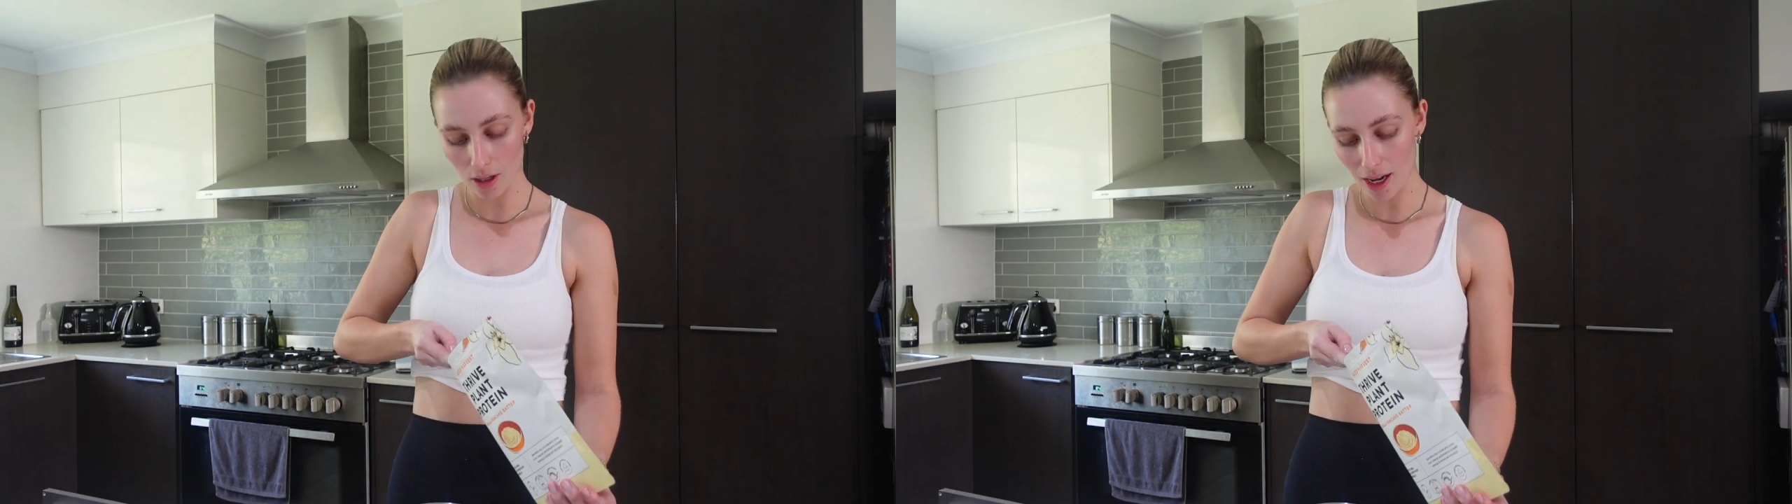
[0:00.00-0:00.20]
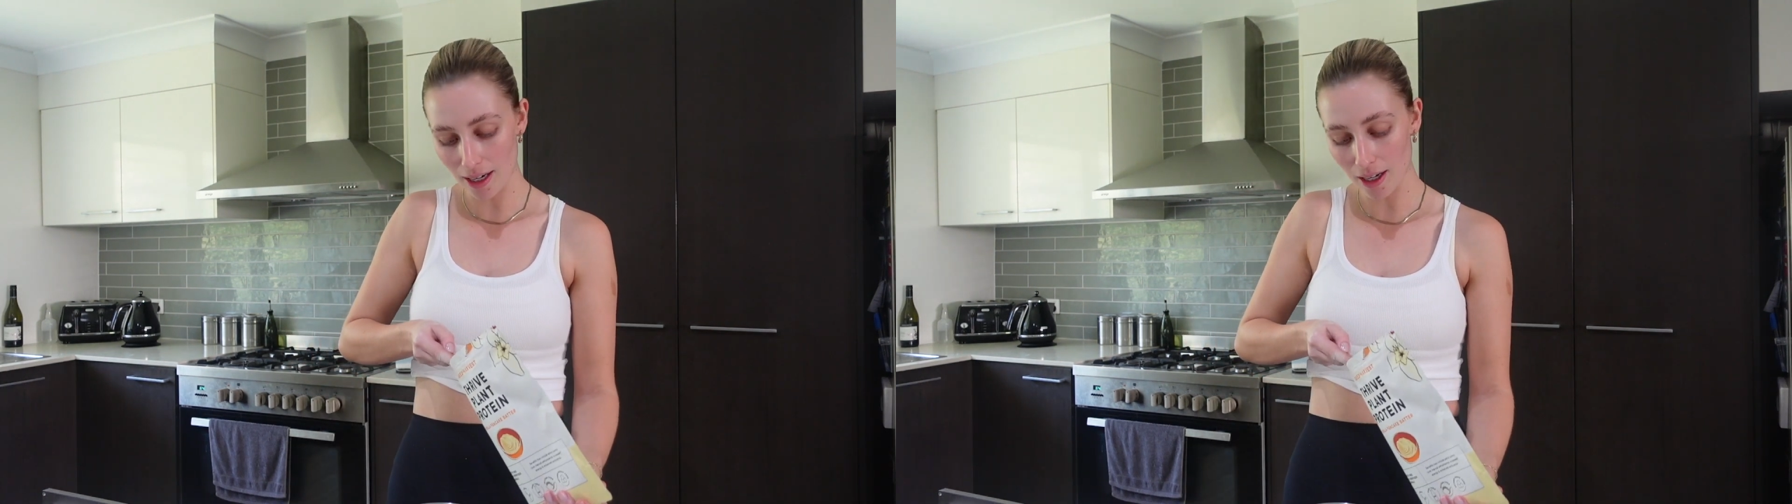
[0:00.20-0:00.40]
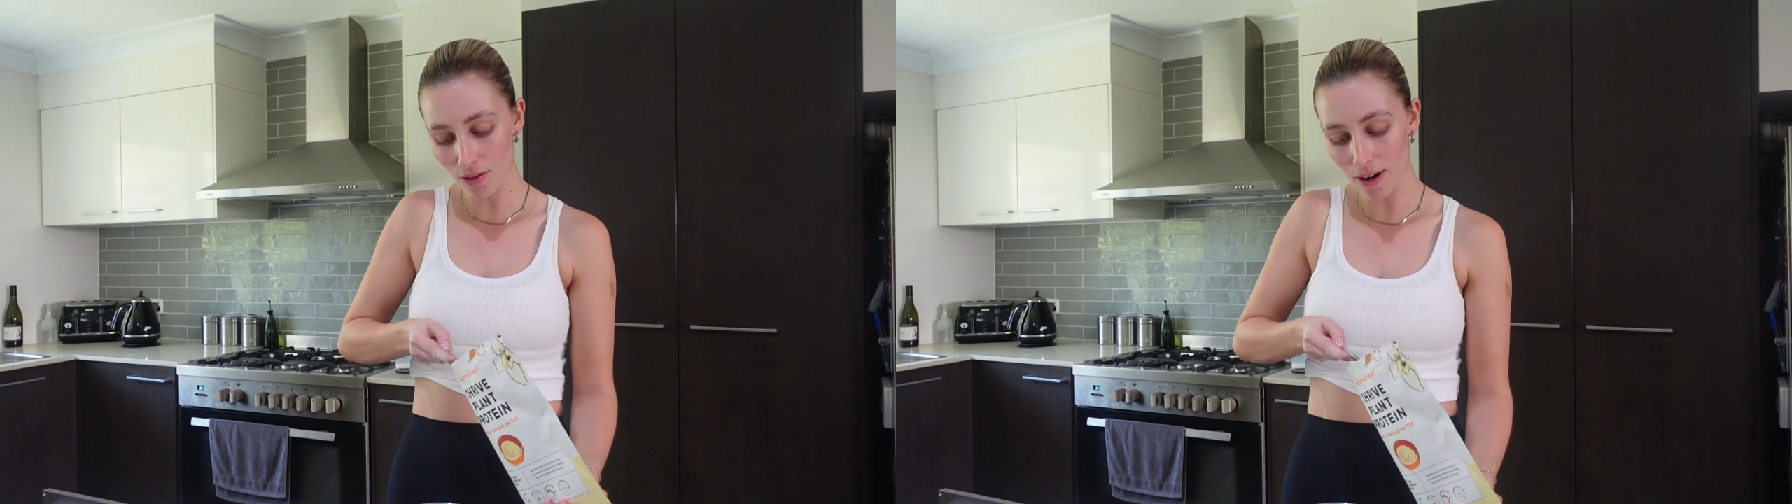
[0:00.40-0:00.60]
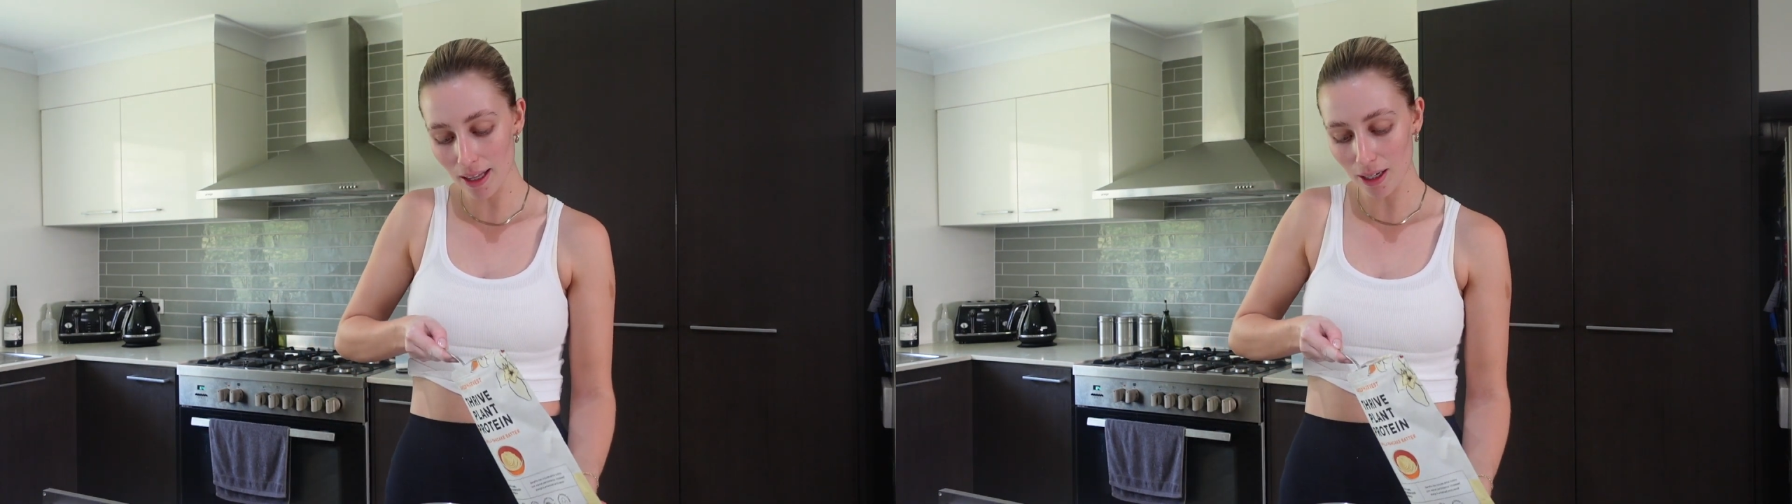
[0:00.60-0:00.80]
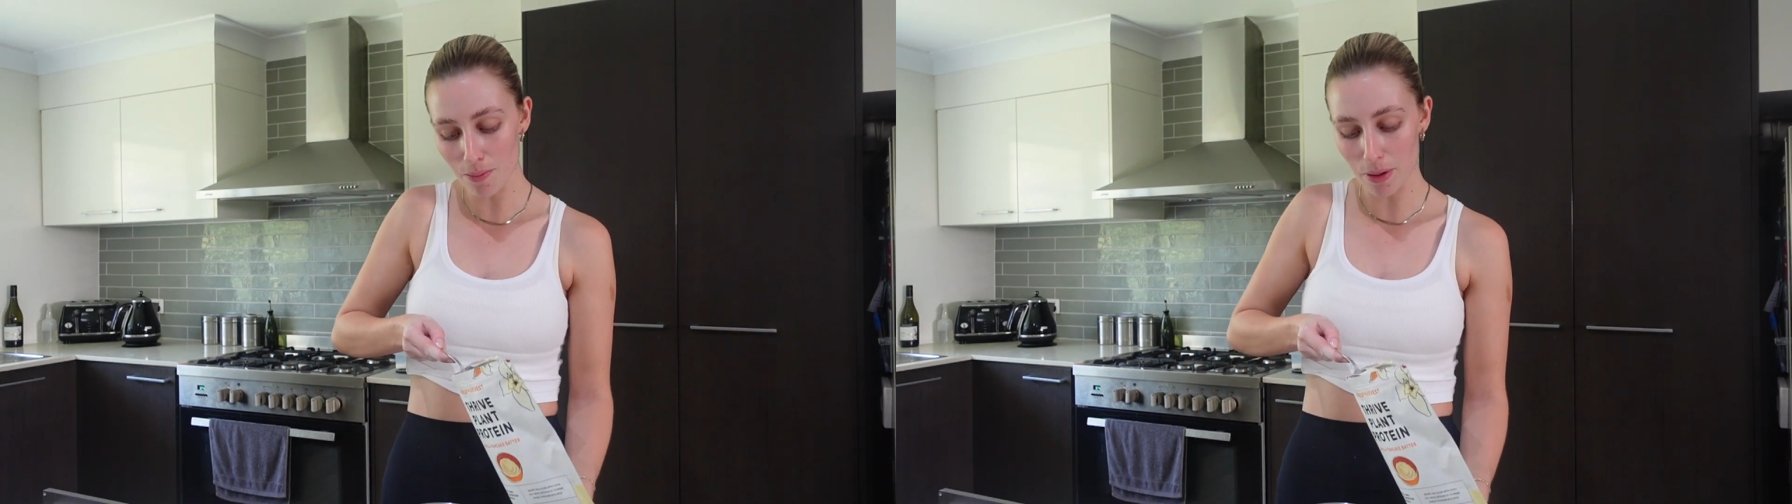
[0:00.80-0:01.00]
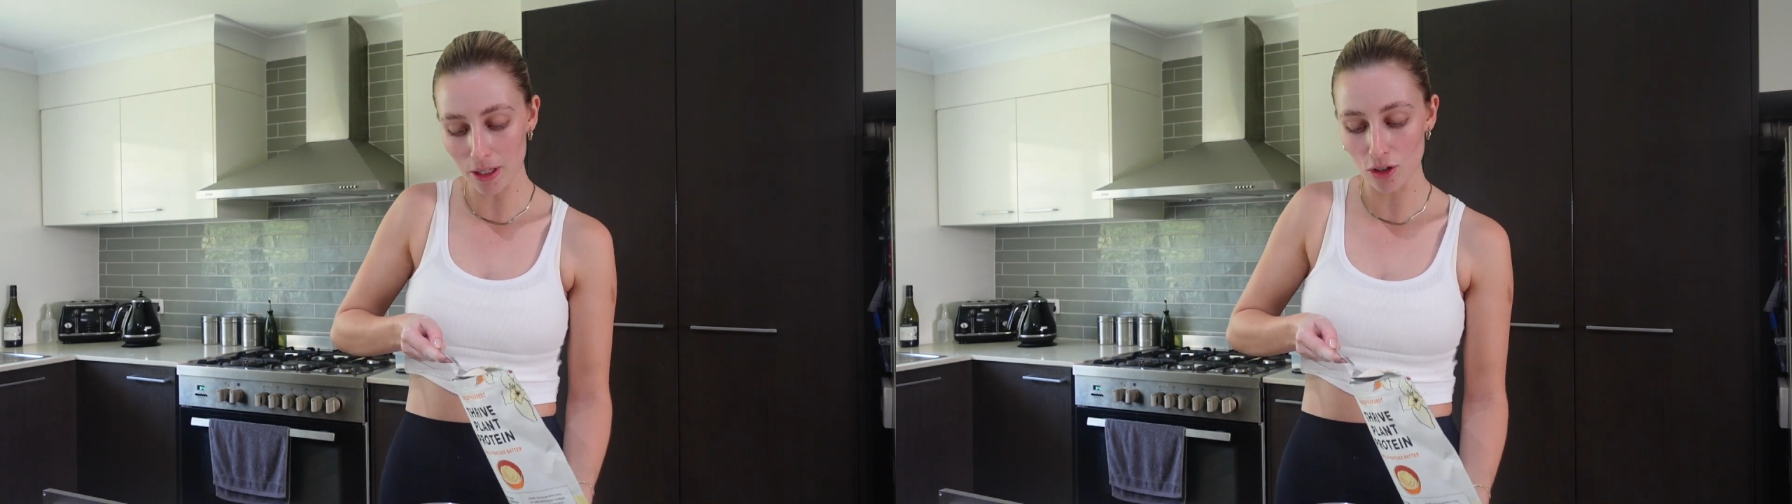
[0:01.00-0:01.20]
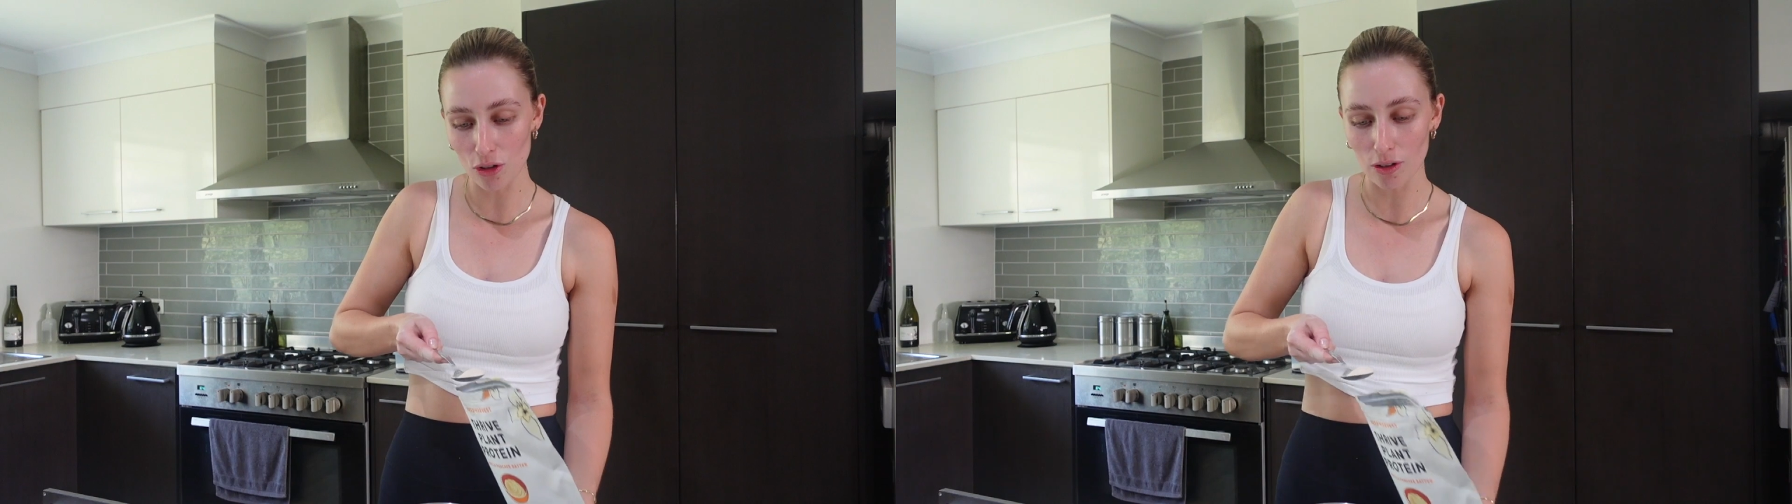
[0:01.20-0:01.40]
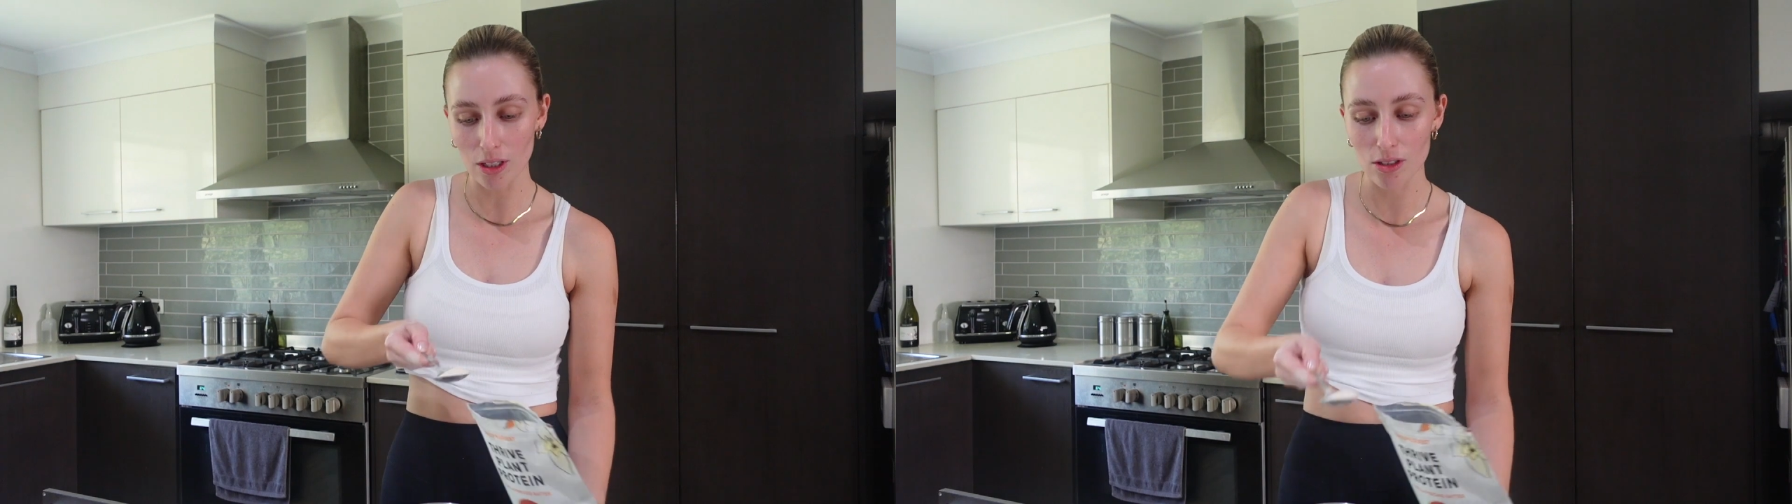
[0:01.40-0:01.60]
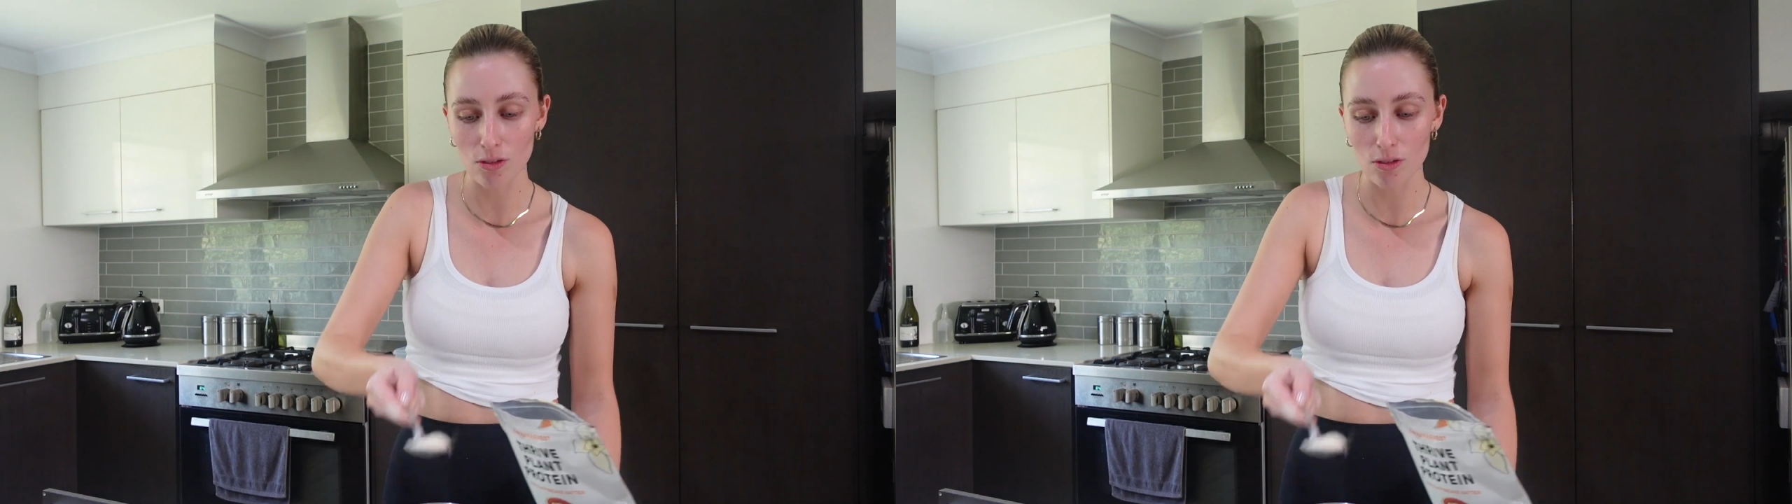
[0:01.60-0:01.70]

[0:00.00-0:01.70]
I need to write like a big to-do list